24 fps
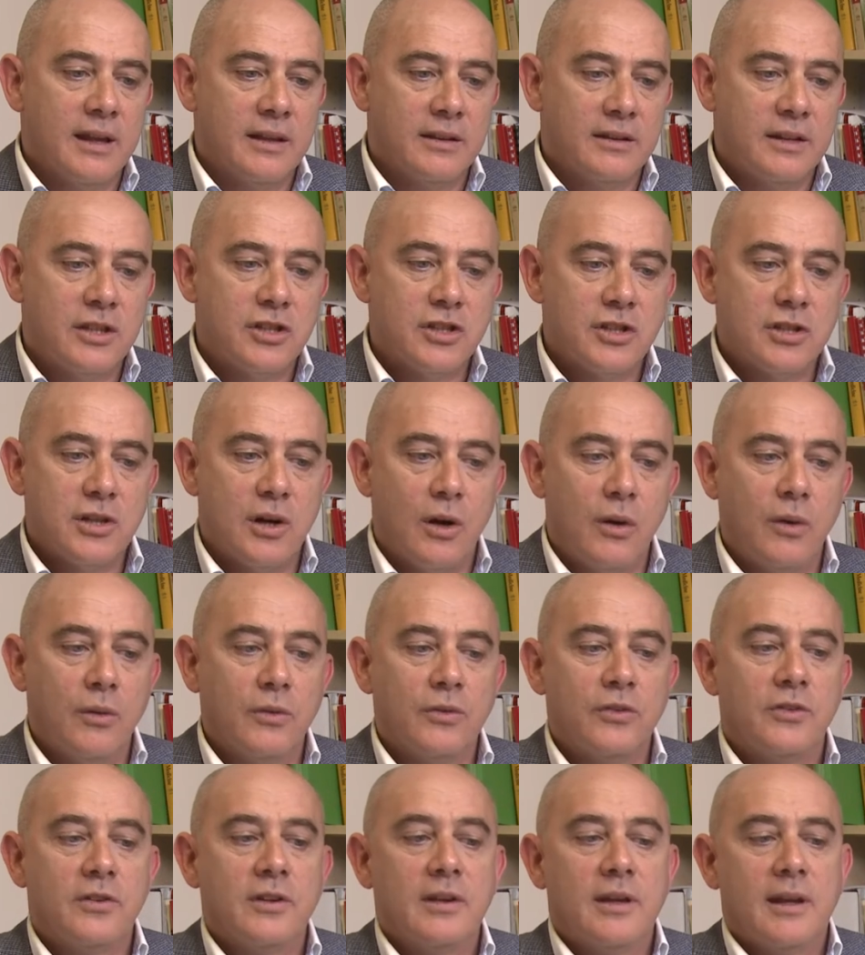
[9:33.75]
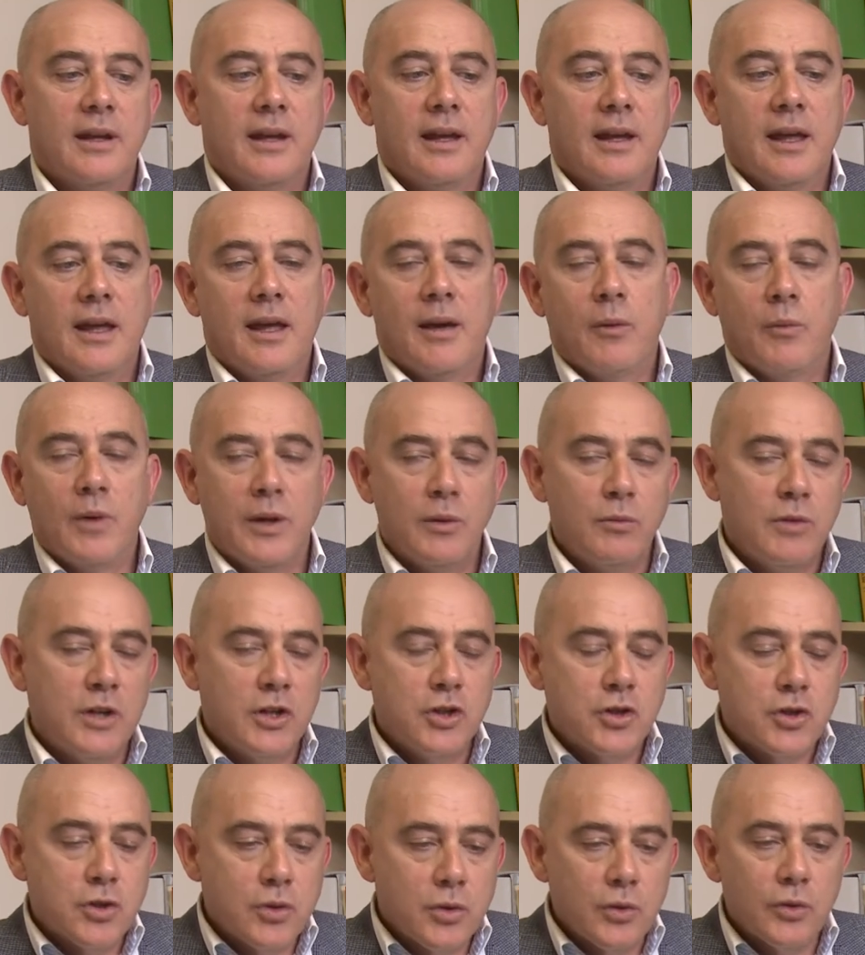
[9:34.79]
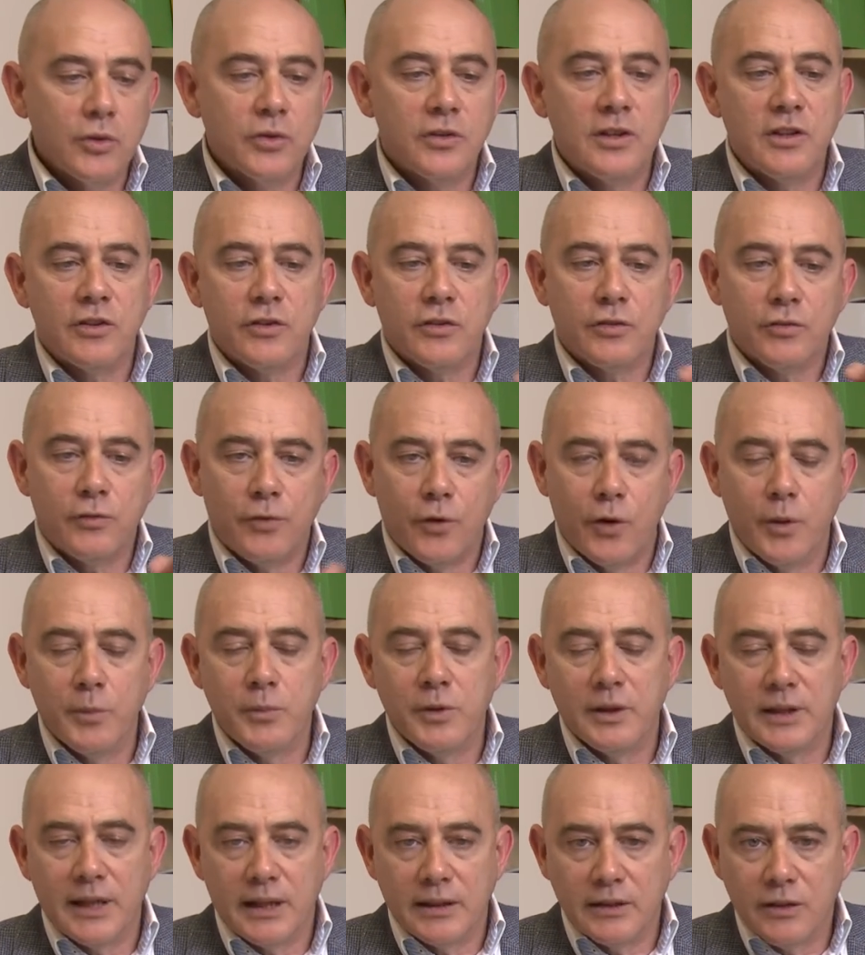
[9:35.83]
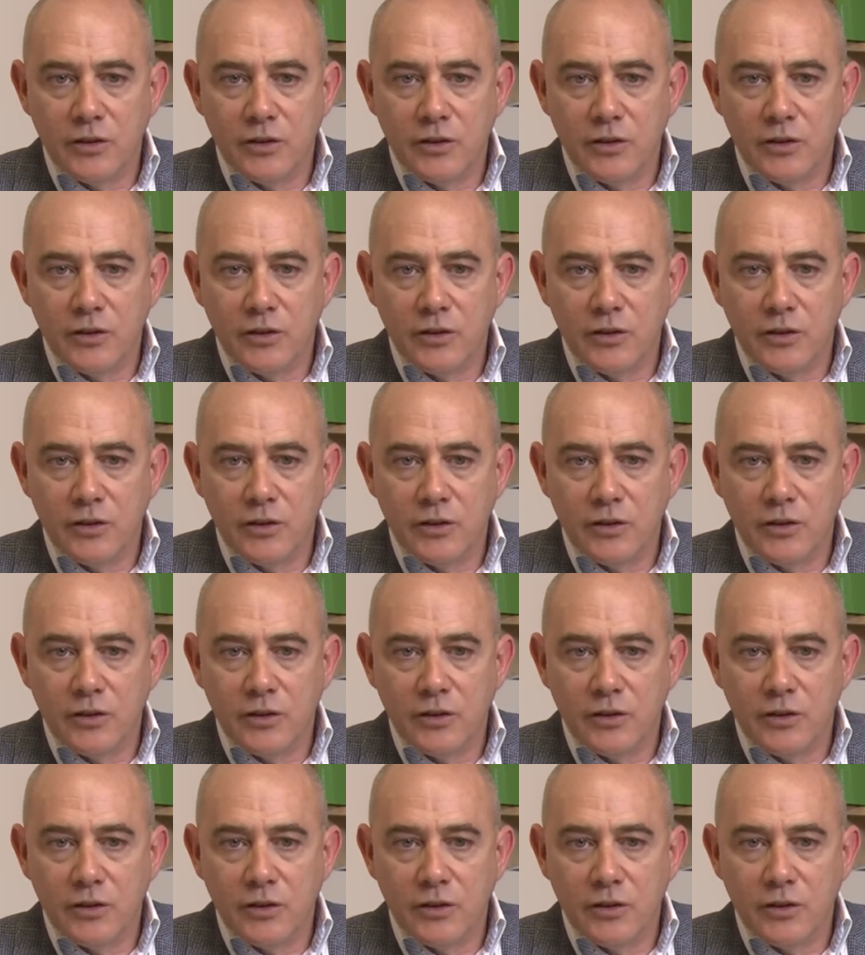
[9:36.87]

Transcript: that shows when we choose this formula,